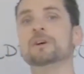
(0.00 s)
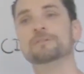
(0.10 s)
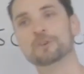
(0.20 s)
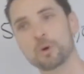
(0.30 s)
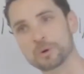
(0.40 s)

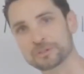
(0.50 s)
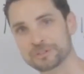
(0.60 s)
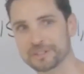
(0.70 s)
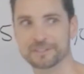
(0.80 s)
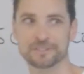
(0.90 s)
Of course
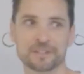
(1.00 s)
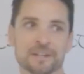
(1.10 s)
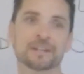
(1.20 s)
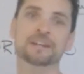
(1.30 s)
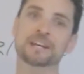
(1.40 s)
it is.
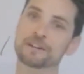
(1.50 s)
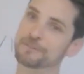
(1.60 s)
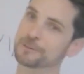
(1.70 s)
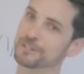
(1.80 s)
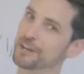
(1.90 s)
If
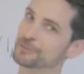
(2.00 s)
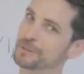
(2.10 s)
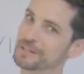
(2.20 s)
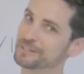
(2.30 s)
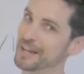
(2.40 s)
your death
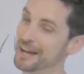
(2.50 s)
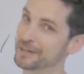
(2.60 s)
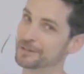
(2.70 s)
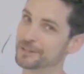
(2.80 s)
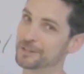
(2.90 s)
rate is
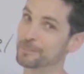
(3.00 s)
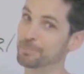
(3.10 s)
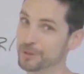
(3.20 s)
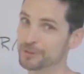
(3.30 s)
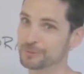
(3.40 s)
higher than your
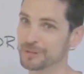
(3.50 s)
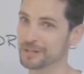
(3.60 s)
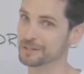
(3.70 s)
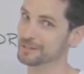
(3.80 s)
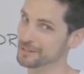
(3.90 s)
birth
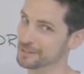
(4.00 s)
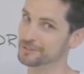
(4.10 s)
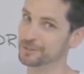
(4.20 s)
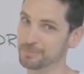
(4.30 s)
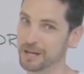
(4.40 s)
rate, is
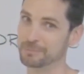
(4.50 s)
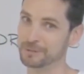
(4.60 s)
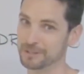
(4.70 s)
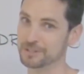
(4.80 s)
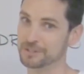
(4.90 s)
your
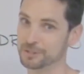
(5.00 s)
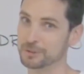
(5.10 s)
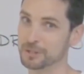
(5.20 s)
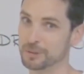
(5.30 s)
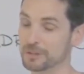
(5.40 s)
population
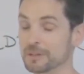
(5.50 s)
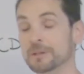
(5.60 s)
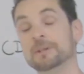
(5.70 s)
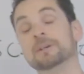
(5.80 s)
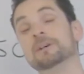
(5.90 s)
growing?
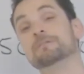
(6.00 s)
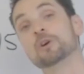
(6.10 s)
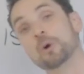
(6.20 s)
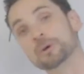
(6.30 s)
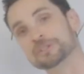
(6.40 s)
Of
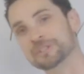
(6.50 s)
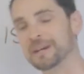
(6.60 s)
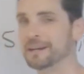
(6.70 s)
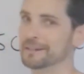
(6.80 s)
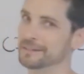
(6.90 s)
course
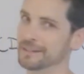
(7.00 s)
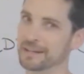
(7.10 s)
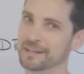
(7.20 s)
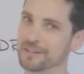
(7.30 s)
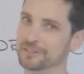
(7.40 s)
not. In
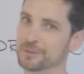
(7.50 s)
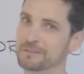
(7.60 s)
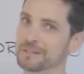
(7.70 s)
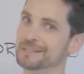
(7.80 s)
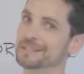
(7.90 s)
that case, you
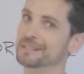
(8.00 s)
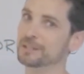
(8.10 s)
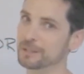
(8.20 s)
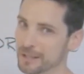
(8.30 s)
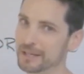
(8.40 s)
have a
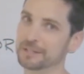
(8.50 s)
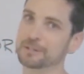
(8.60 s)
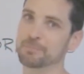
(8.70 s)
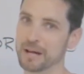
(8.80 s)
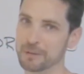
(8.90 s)

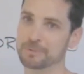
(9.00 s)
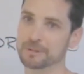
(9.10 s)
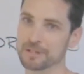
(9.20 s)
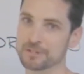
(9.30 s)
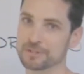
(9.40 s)
declining
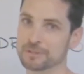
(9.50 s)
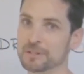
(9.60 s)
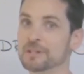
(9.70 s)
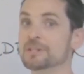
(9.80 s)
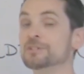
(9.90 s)
population
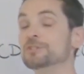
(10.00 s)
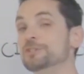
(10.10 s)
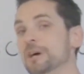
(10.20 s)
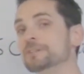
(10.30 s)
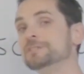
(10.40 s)

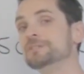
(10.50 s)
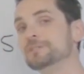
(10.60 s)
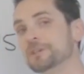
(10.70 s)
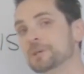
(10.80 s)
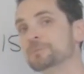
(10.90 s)
just in
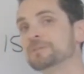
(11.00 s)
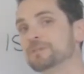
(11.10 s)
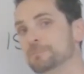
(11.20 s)
terms of the